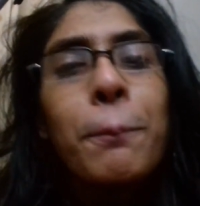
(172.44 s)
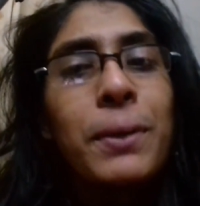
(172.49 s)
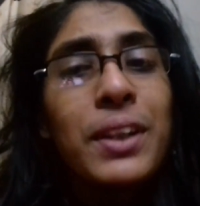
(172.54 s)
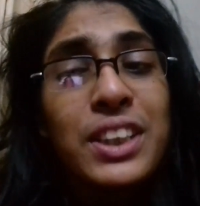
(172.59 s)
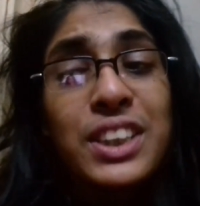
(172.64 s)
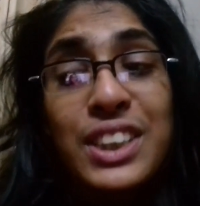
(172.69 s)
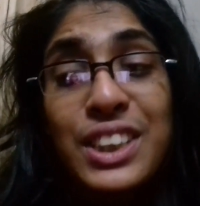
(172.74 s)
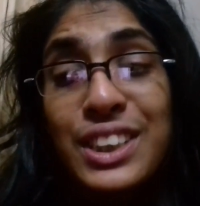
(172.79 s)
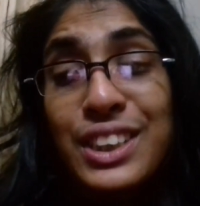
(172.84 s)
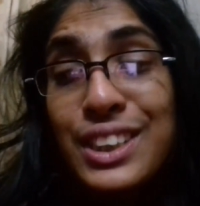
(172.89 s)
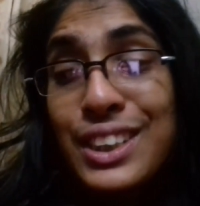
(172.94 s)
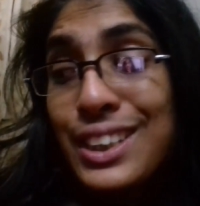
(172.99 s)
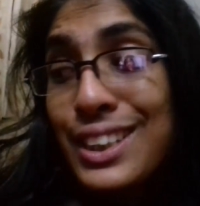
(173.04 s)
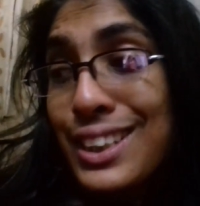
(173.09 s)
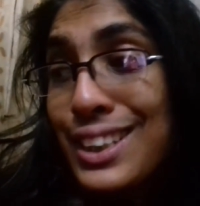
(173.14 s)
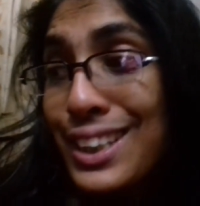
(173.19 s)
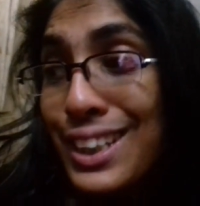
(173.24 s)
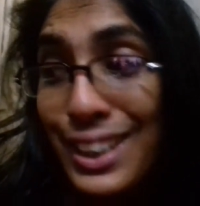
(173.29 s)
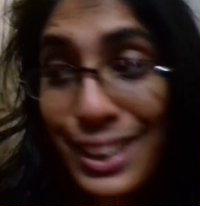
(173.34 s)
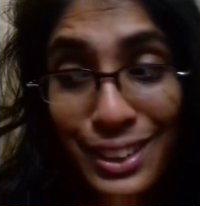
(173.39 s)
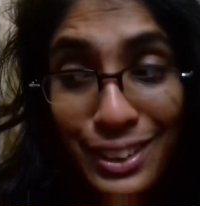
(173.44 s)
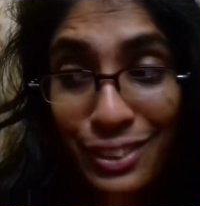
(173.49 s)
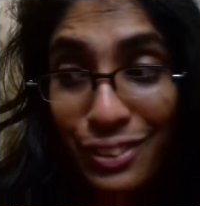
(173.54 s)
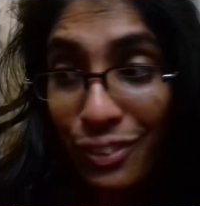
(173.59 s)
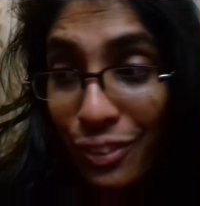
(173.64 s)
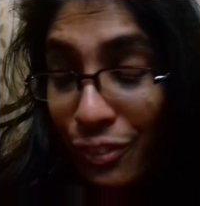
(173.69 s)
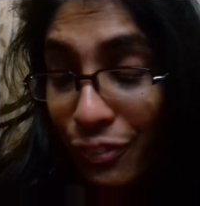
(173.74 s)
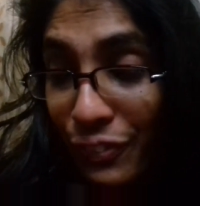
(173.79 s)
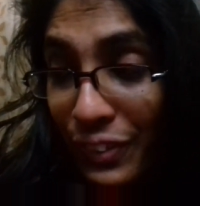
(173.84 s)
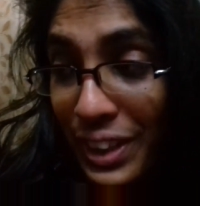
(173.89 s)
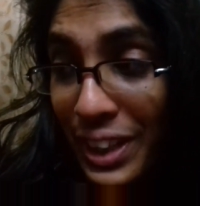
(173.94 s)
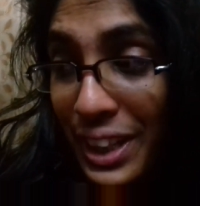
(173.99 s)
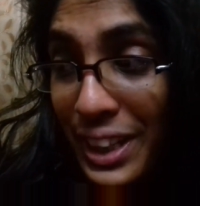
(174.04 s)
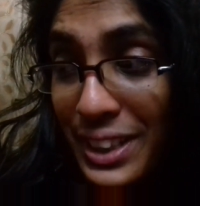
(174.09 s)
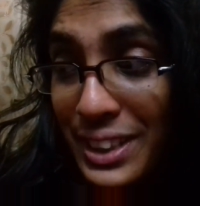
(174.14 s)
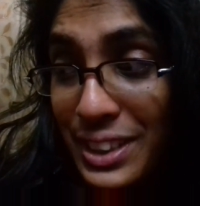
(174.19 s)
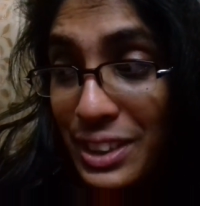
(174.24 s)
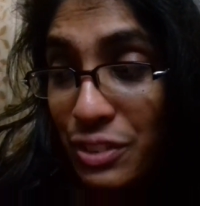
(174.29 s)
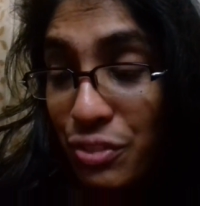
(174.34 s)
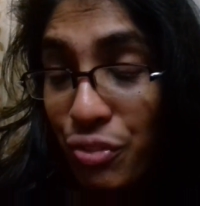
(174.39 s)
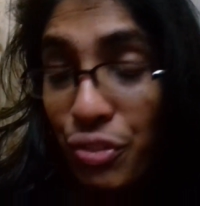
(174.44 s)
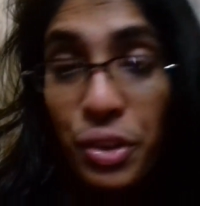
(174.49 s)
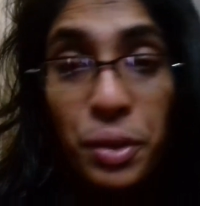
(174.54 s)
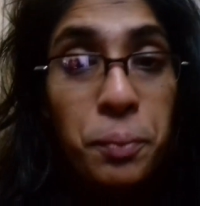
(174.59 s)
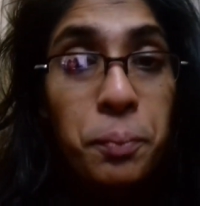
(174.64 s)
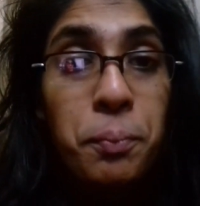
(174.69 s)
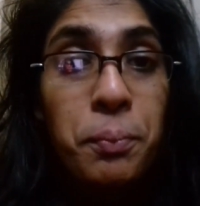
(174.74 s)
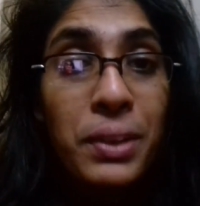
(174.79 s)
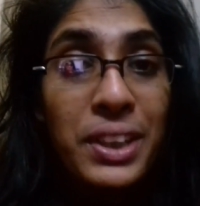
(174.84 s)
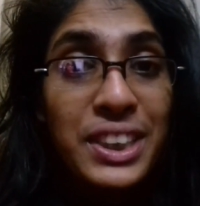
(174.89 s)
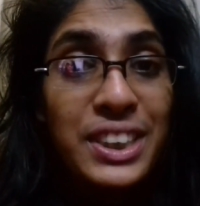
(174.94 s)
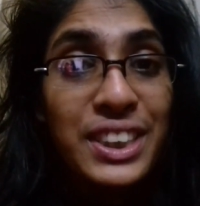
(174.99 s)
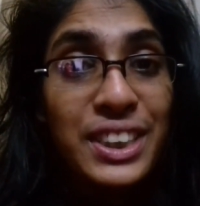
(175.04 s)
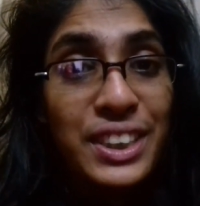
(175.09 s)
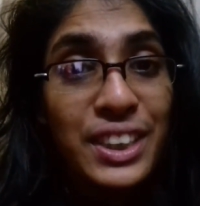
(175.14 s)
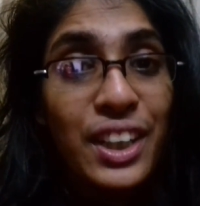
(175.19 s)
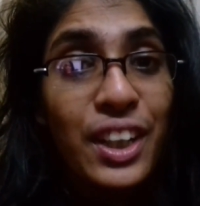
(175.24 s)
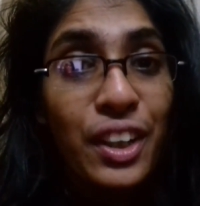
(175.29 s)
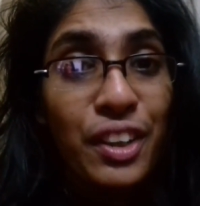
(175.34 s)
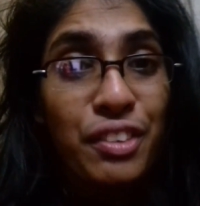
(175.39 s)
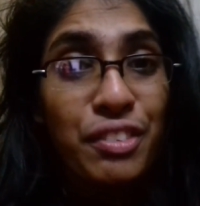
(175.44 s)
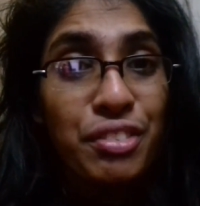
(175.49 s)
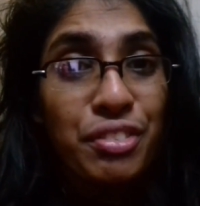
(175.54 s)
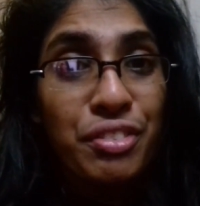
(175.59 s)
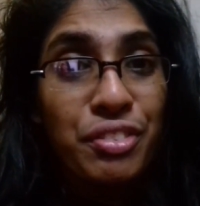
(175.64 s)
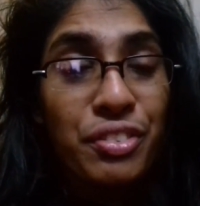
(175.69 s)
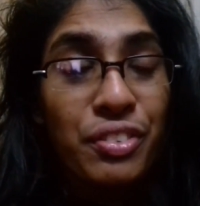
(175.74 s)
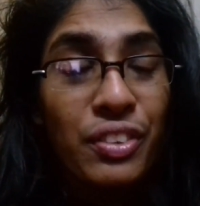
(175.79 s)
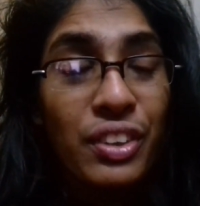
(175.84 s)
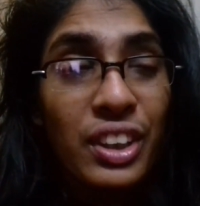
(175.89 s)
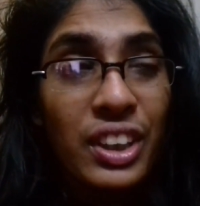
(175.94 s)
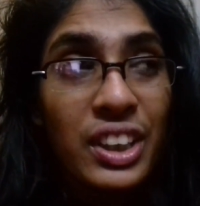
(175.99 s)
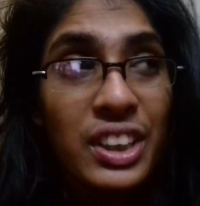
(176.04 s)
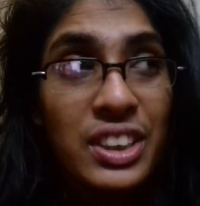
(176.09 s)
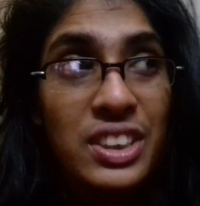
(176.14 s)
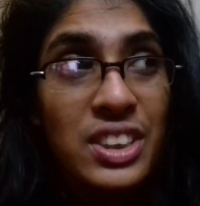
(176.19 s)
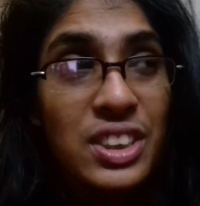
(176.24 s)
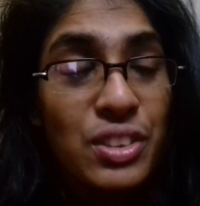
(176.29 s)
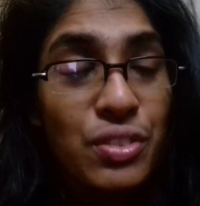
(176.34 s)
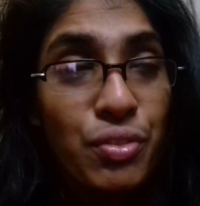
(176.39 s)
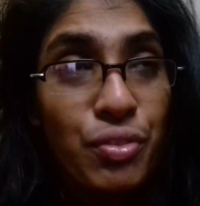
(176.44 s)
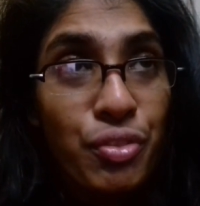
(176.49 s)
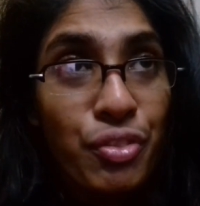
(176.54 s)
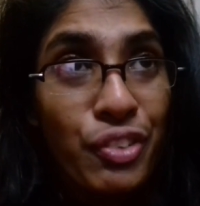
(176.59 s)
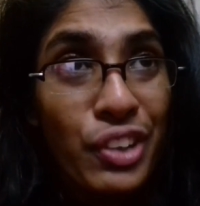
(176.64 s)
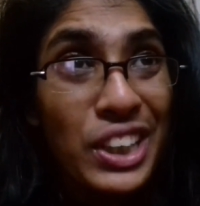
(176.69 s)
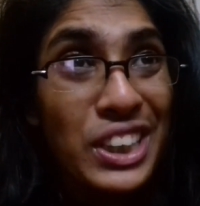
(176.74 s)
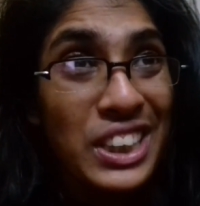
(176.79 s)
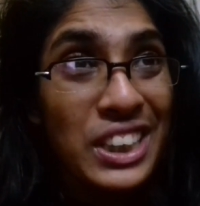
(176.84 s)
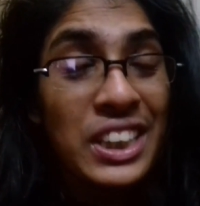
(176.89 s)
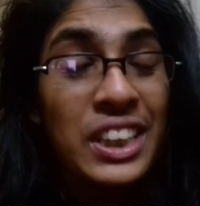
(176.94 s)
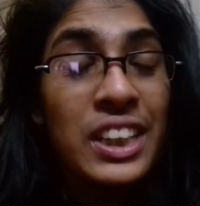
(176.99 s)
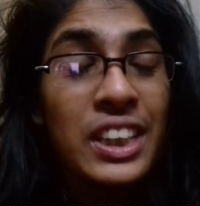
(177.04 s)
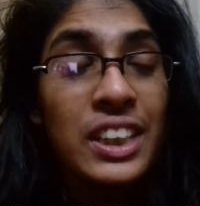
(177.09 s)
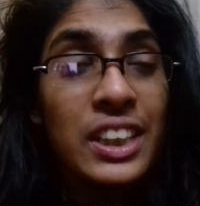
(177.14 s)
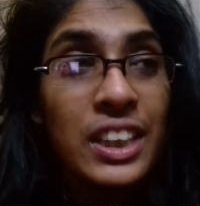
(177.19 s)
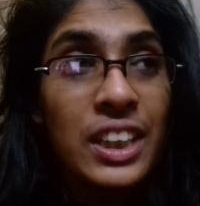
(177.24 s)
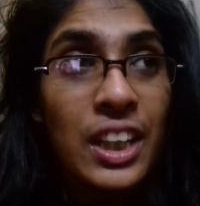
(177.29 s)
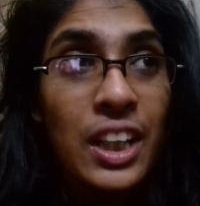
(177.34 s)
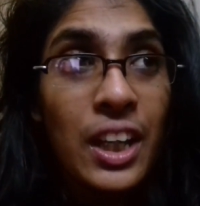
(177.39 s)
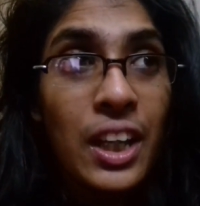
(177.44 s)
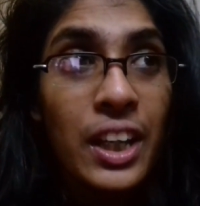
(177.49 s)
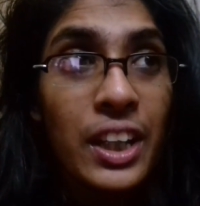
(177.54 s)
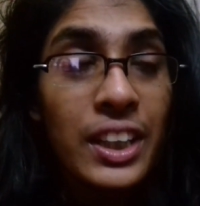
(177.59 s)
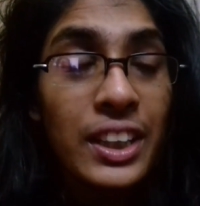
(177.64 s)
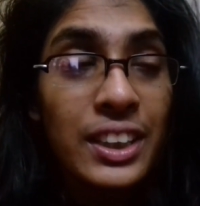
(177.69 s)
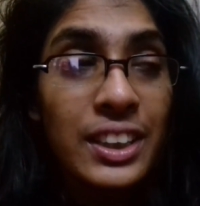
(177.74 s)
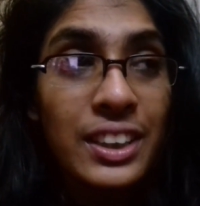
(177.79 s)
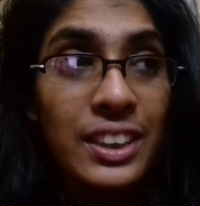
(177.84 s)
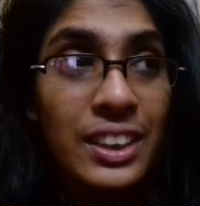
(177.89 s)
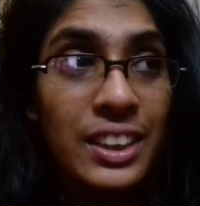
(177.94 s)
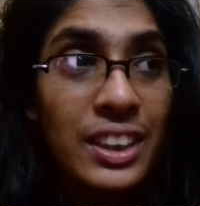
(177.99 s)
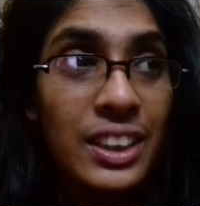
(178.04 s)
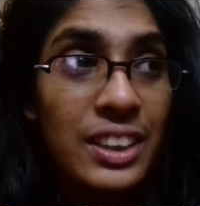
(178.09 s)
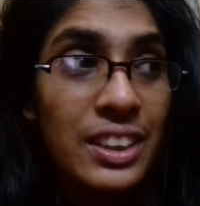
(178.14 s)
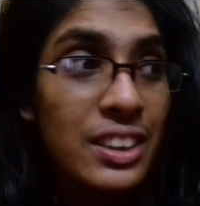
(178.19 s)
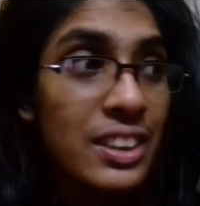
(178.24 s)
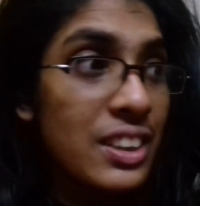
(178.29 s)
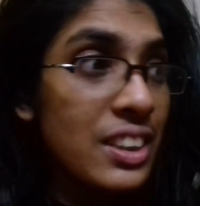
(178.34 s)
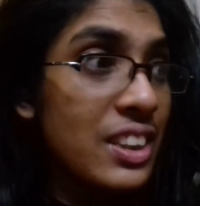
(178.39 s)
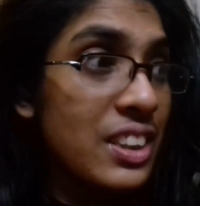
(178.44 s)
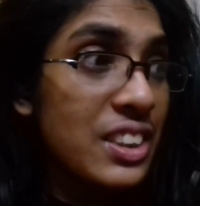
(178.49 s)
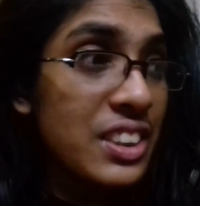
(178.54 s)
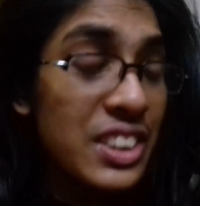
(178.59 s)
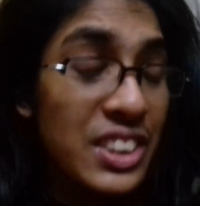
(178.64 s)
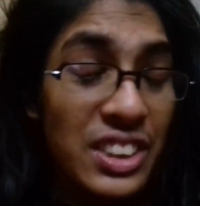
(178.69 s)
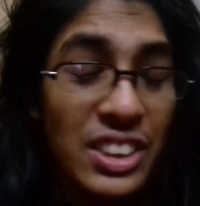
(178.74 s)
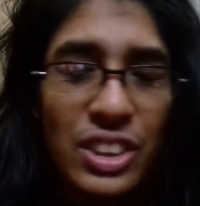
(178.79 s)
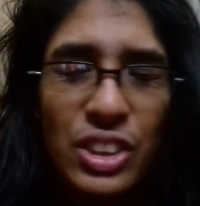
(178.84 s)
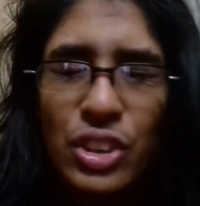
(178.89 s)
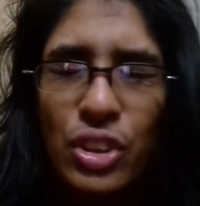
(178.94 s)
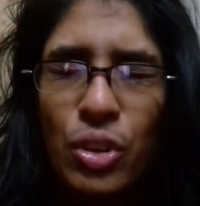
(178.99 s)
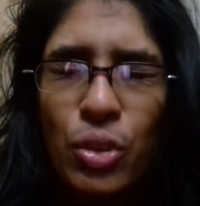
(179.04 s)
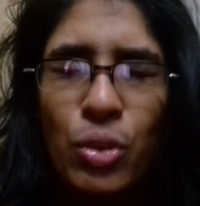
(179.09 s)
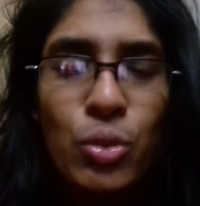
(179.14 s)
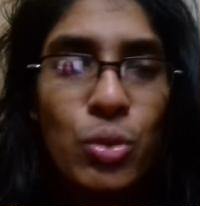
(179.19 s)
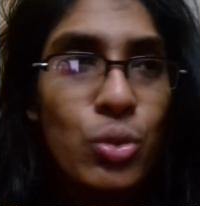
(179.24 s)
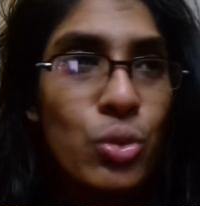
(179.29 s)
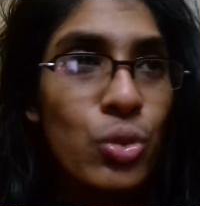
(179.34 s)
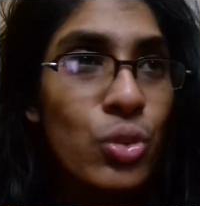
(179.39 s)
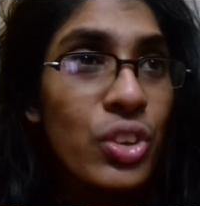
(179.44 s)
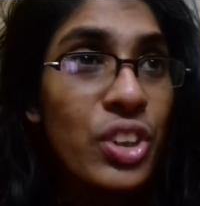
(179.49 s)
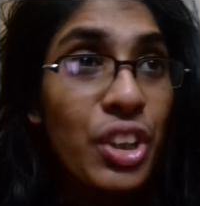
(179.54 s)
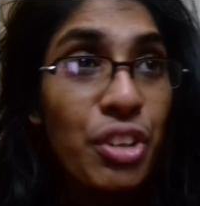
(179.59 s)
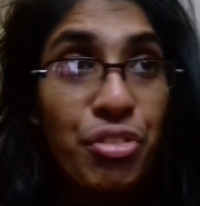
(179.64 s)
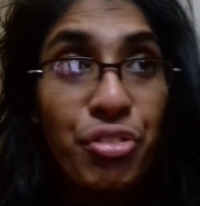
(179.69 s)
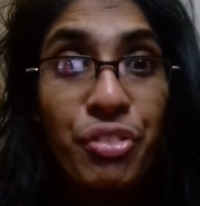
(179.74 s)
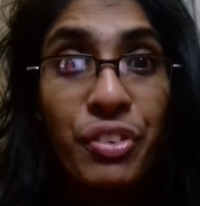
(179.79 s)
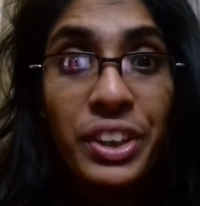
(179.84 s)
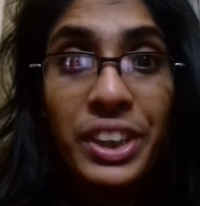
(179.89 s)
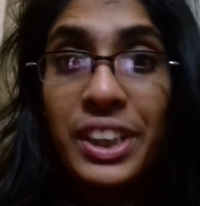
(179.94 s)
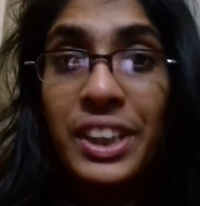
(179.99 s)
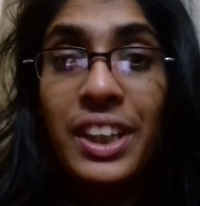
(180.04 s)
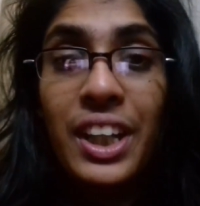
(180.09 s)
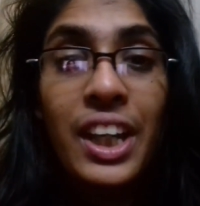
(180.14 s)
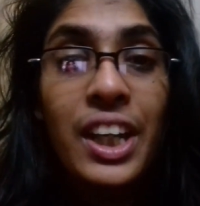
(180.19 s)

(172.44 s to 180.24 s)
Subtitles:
But still, when it's for myself, it's frightening. It's so nerve wracking.